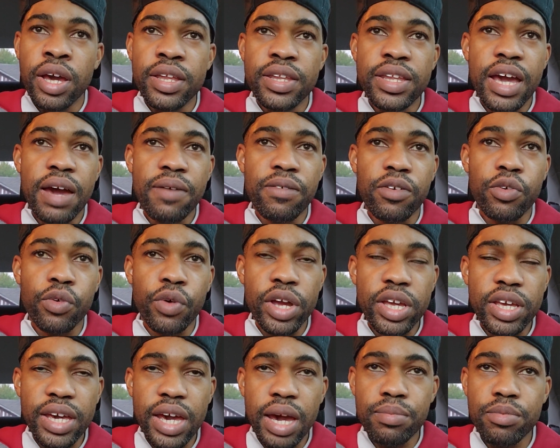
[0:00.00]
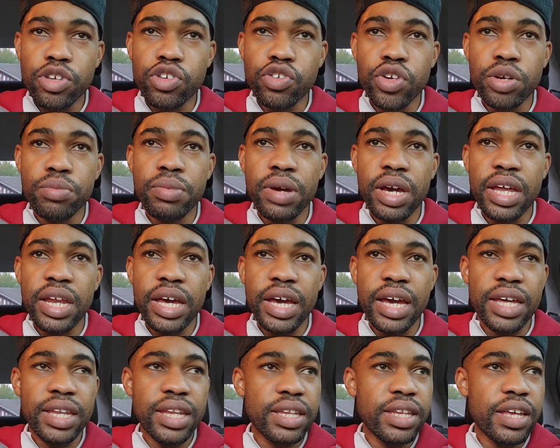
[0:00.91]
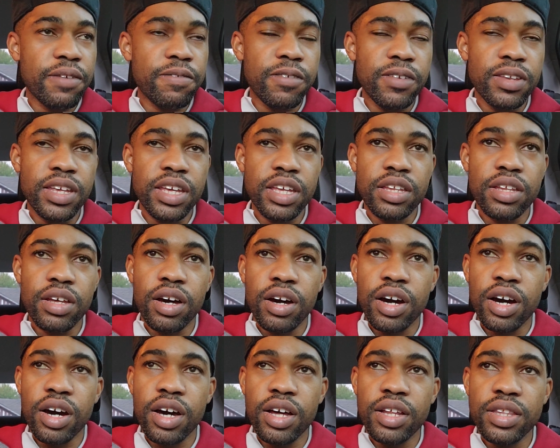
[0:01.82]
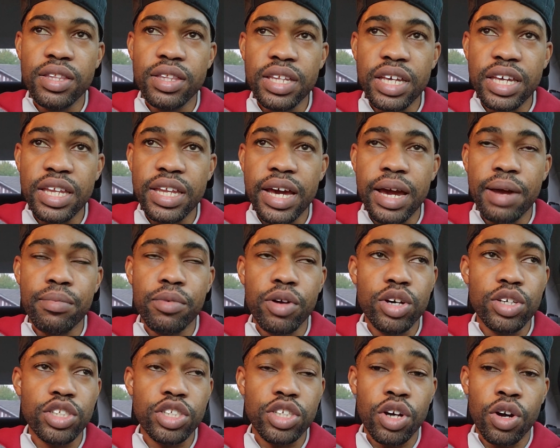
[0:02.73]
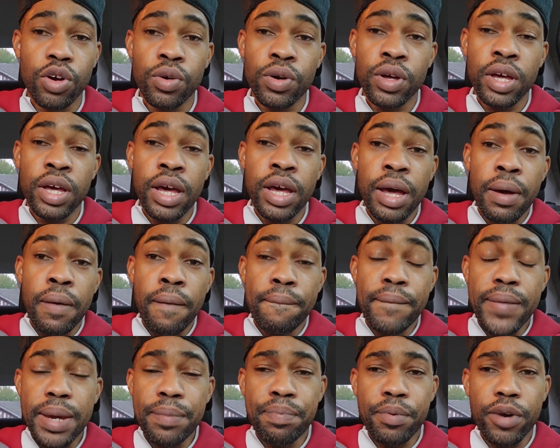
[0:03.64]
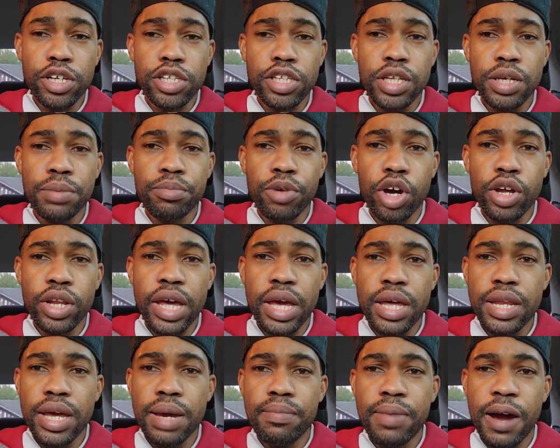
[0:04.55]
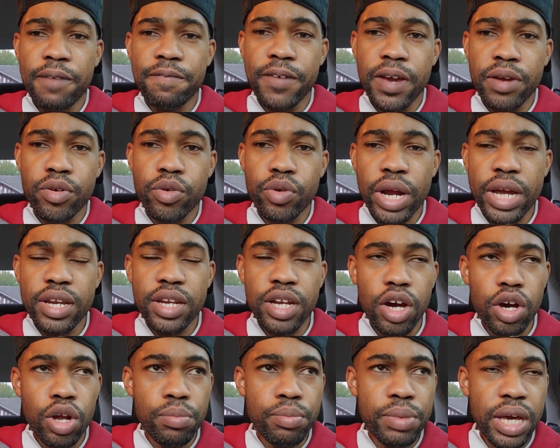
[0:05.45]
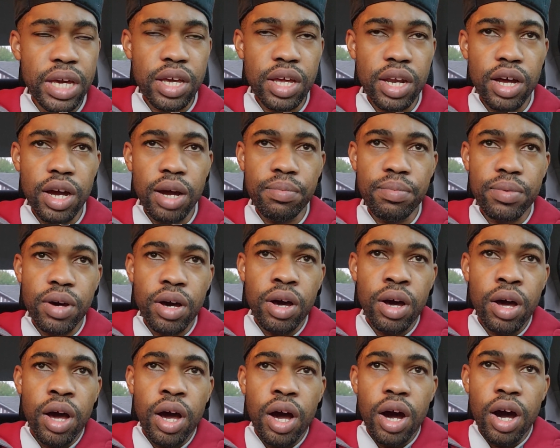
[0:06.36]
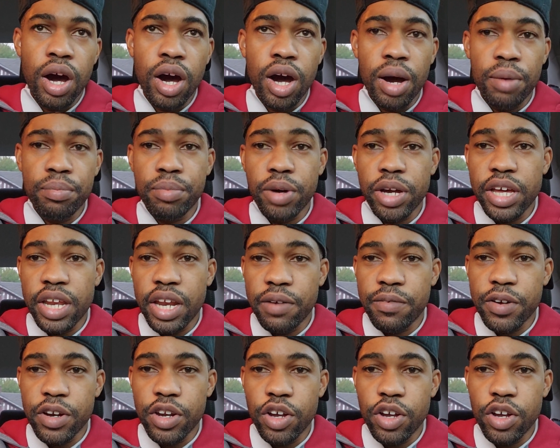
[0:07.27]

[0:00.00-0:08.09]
They have great chemistry, man, and they definitely need, uh, need that, bro. So, me personally, bro, they, they my favorite right now to make it up. Um, but you never